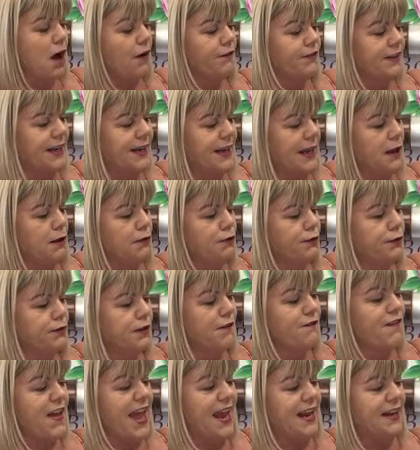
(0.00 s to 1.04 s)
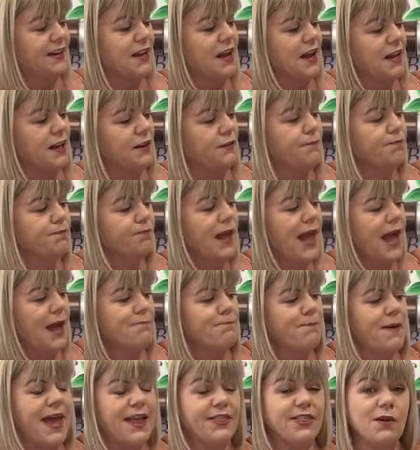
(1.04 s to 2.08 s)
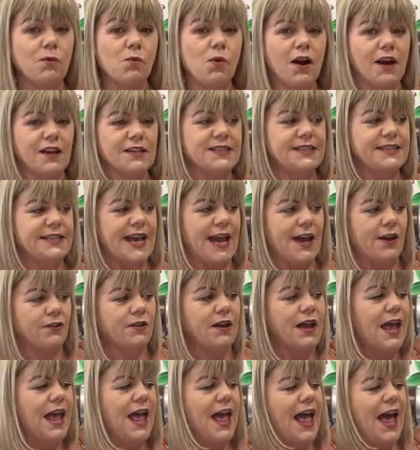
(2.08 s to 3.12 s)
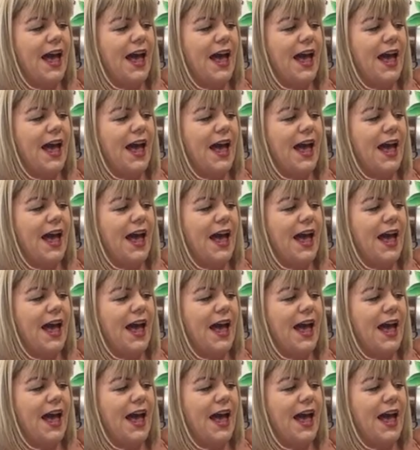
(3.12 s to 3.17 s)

of the leaf, the vein kind of, and bend the wires down.